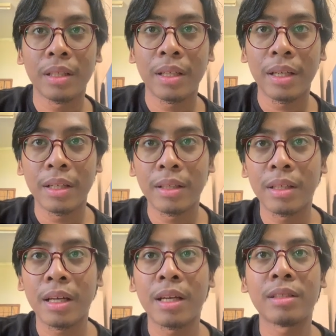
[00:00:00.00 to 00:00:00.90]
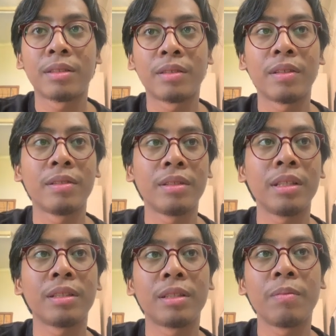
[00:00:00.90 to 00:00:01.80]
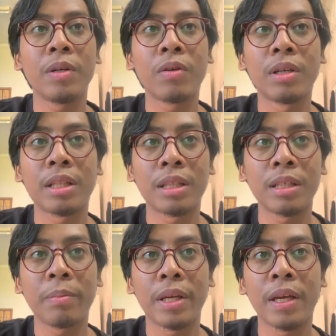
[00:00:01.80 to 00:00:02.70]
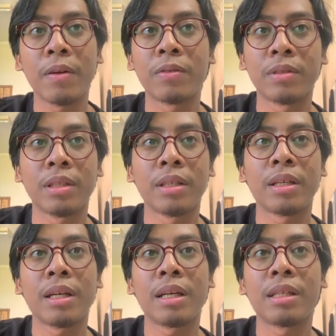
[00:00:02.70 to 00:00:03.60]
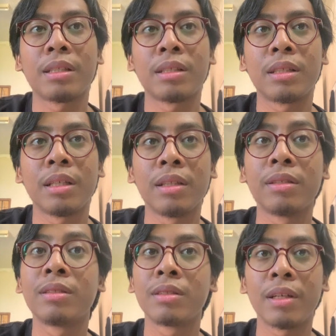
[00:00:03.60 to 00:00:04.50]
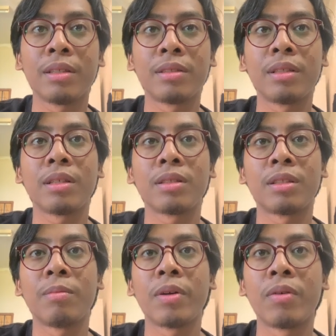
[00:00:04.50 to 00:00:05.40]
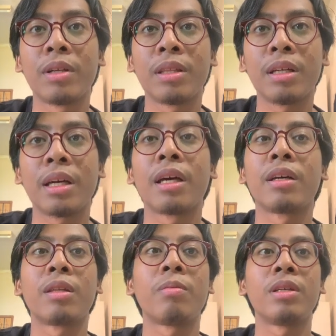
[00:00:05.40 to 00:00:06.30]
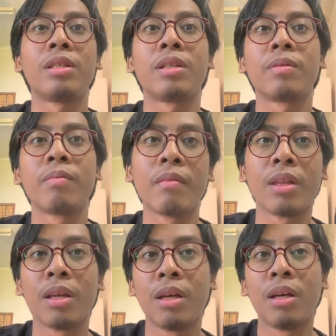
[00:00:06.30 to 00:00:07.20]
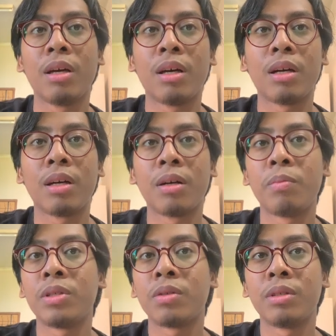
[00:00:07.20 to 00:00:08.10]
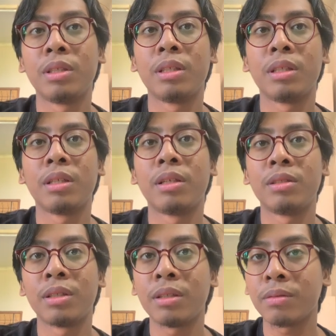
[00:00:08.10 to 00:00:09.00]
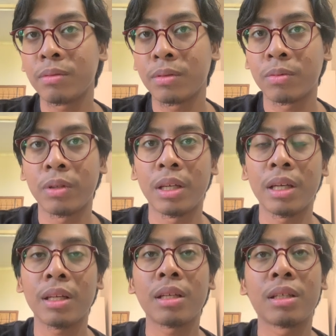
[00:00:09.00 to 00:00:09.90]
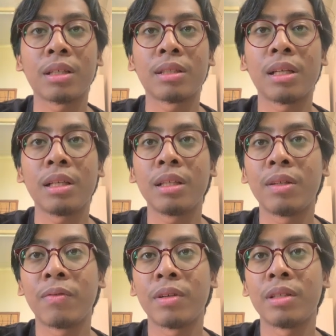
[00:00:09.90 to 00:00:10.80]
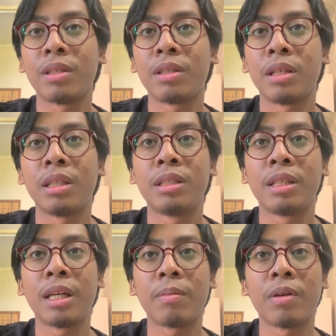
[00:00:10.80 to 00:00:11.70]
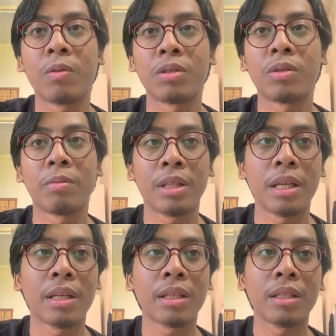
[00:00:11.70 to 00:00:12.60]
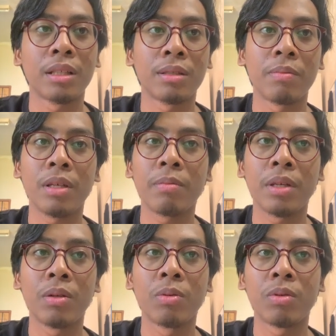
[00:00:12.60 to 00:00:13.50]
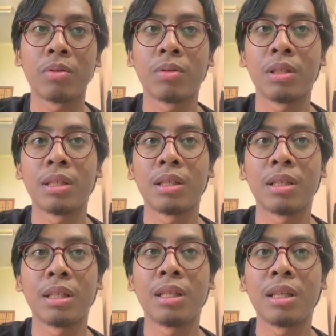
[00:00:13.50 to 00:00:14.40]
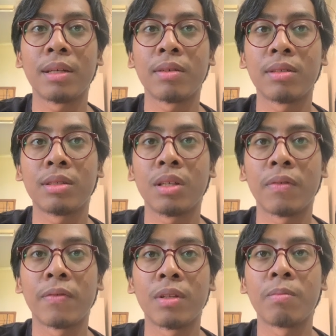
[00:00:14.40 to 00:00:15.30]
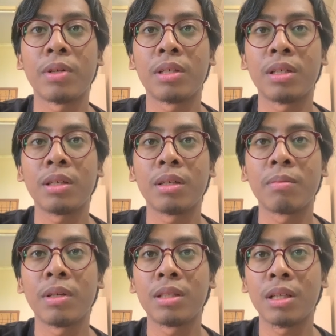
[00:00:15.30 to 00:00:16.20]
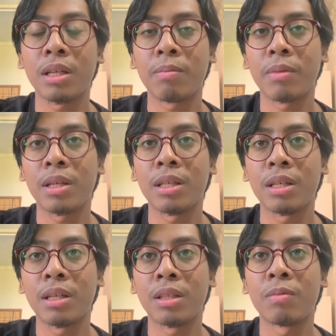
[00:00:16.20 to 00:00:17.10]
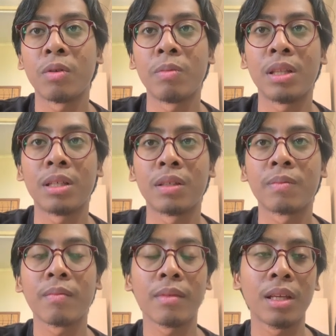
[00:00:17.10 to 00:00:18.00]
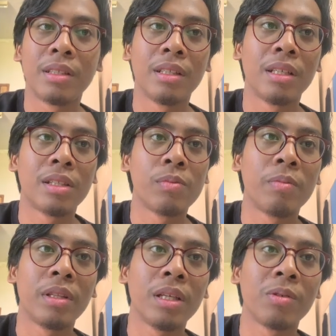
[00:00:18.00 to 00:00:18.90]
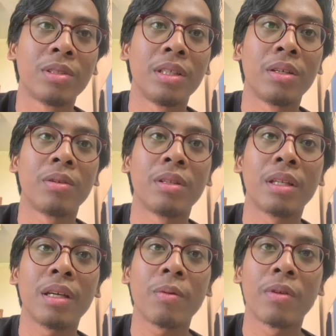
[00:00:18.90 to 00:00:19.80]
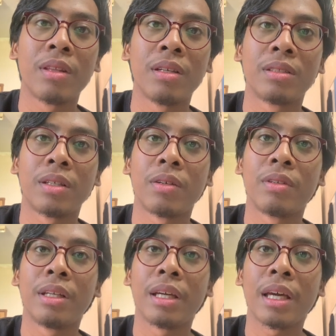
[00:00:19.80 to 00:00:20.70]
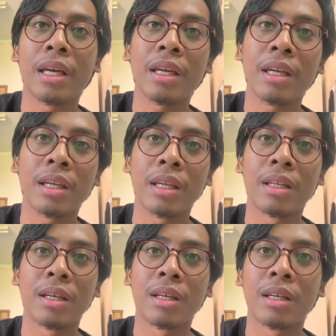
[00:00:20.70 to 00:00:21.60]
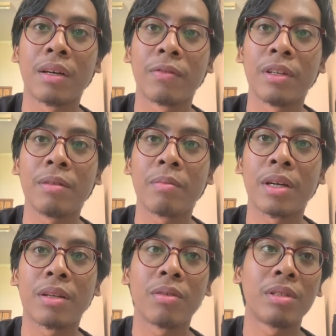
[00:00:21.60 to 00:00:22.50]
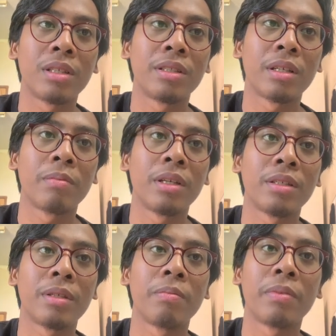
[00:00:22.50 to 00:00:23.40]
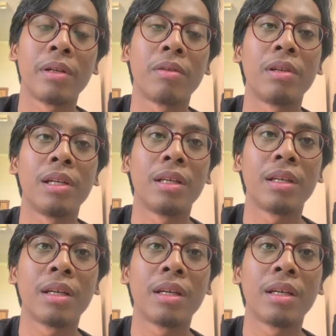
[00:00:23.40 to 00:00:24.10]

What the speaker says: And extrinsic semiconductor behaves as intrinsic semiconductor at high temperature. Based on the result, we get a slightly different energy gap was obtained. This may be due to the inaccuracy of temperature measured by the thermometer. The thermometer was in contact with the surrounding air in the oven, but not the germanium sample only.